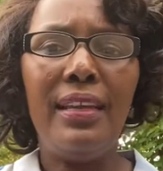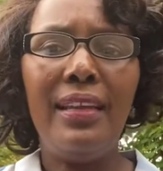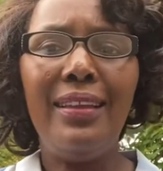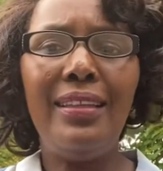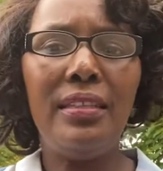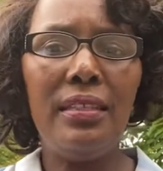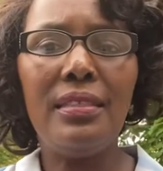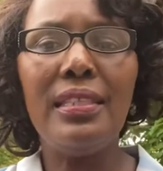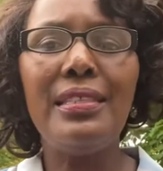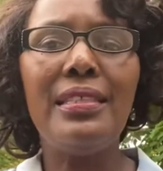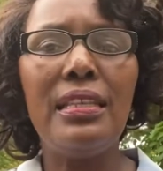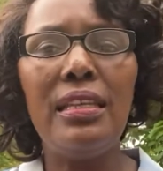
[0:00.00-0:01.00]
it
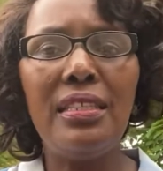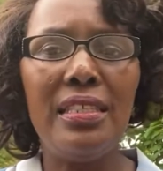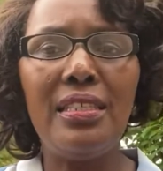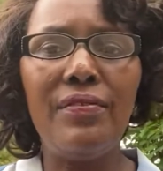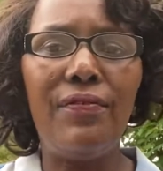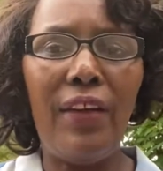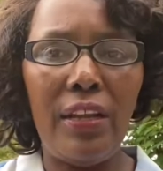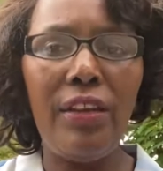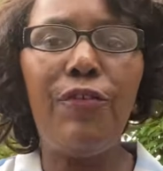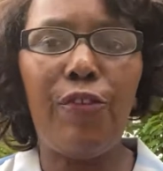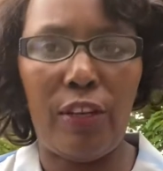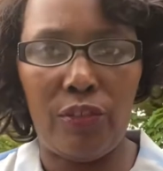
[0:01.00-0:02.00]
is very
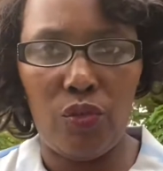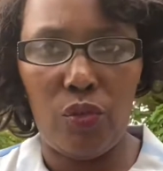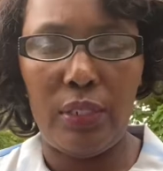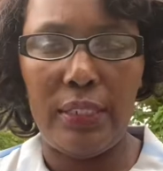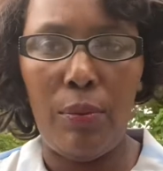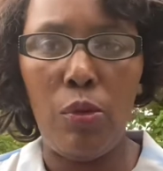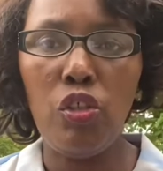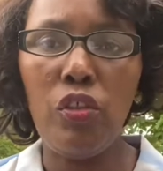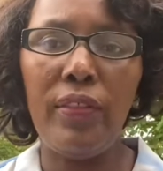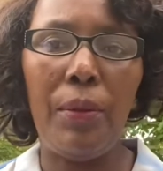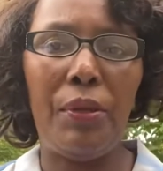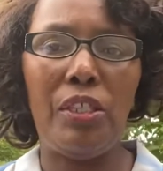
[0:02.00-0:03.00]
frustrating. Most
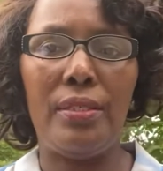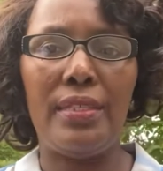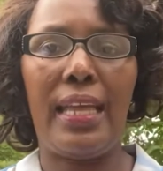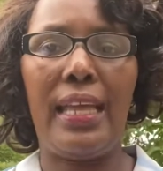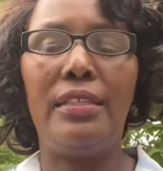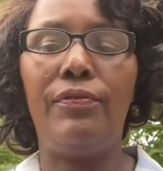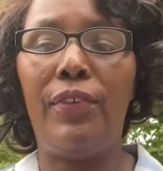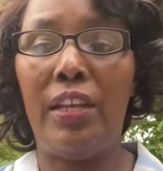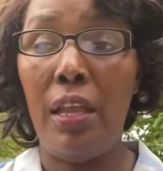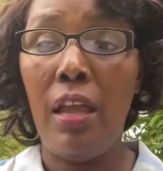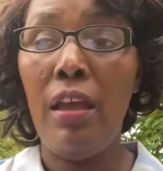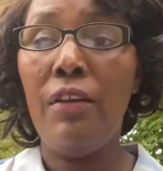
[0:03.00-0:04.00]
of the patients get
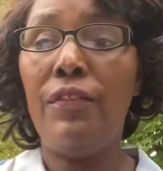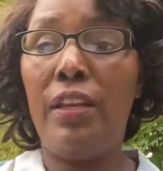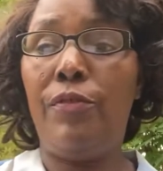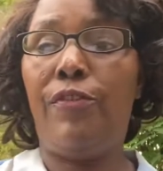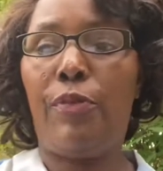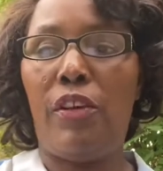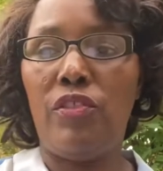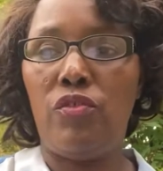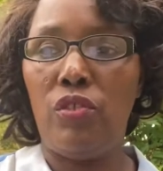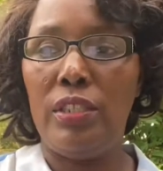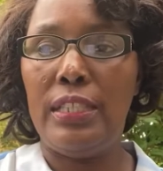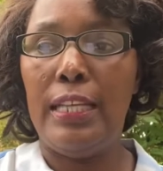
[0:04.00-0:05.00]
very, very
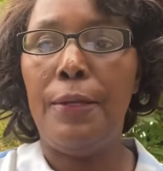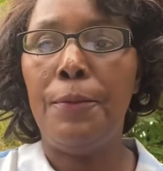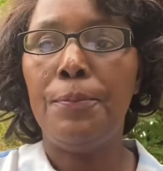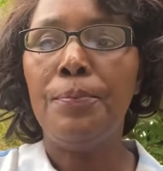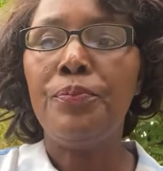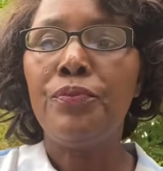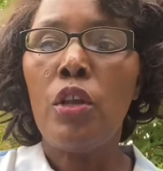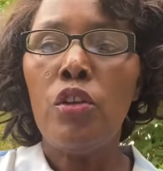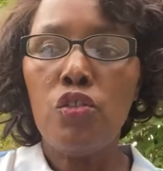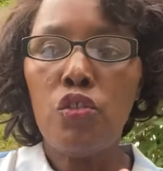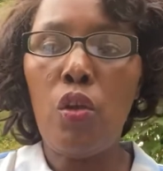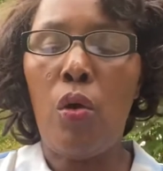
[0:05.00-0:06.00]
frustrated.
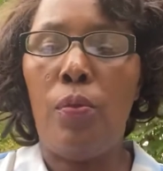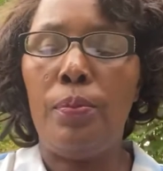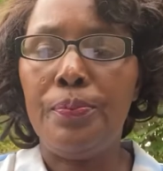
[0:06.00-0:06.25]
So